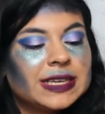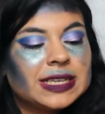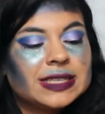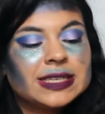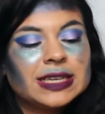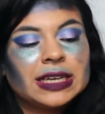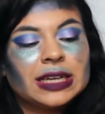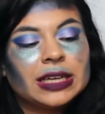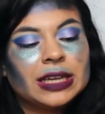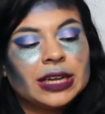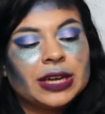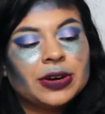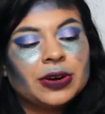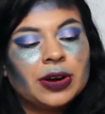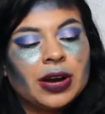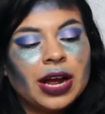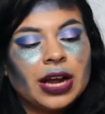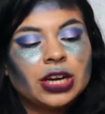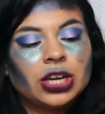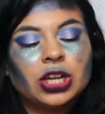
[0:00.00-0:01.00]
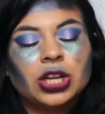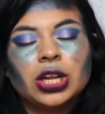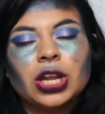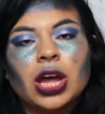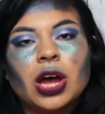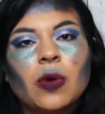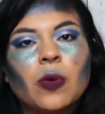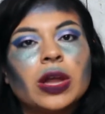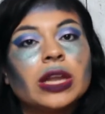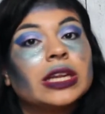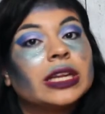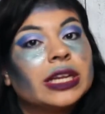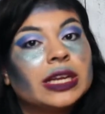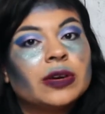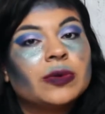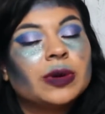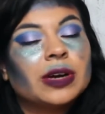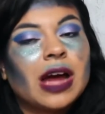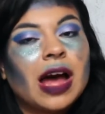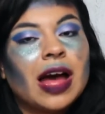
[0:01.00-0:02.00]
It's a glitter and glow
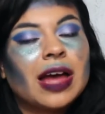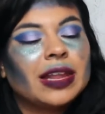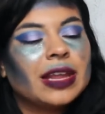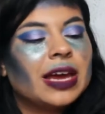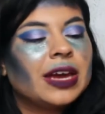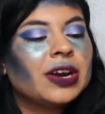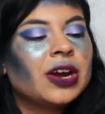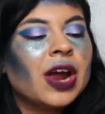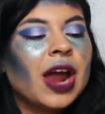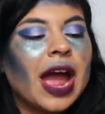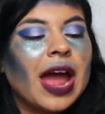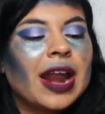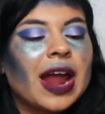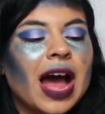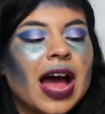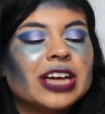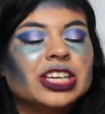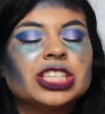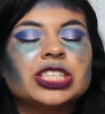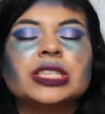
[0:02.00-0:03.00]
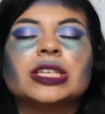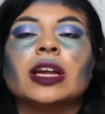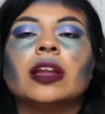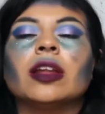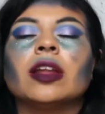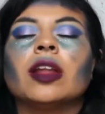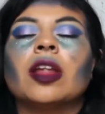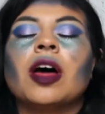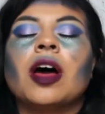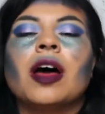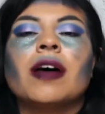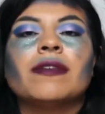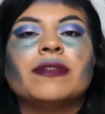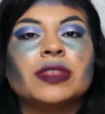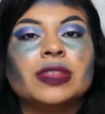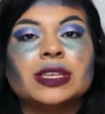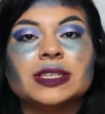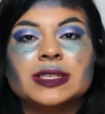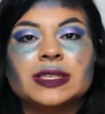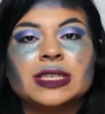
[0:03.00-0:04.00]
liquid eyeliner, and I just
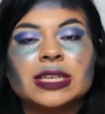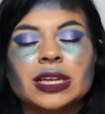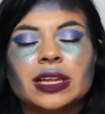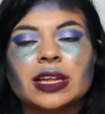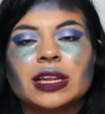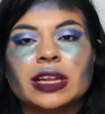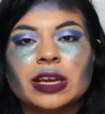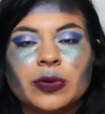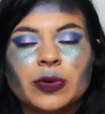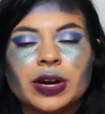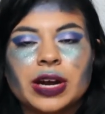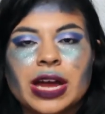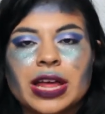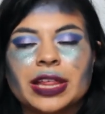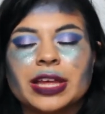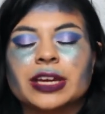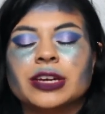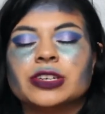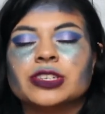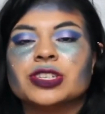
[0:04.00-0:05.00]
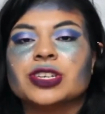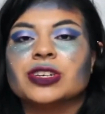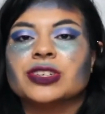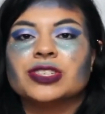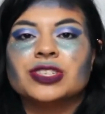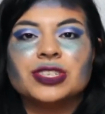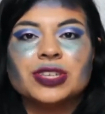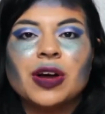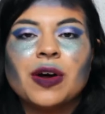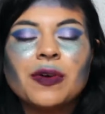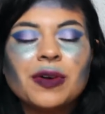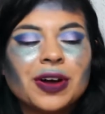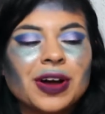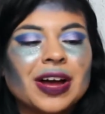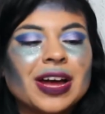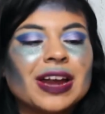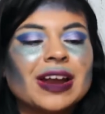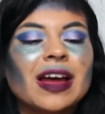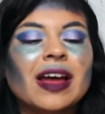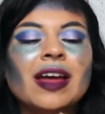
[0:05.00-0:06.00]
love the Stila liquid eyeliners. They're so
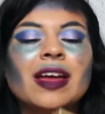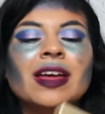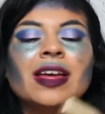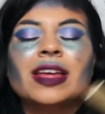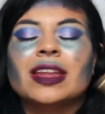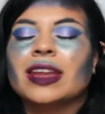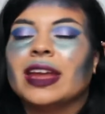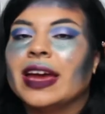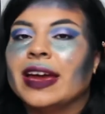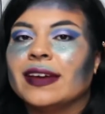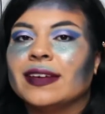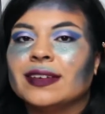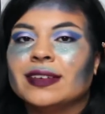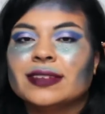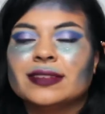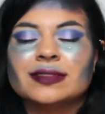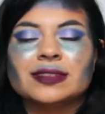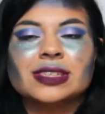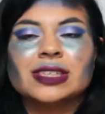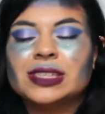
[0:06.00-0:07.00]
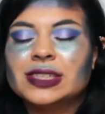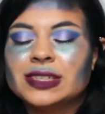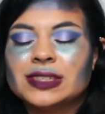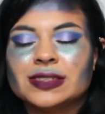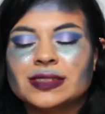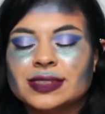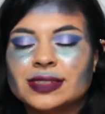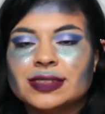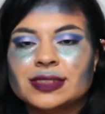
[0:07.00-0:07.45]
good. Like, ugh.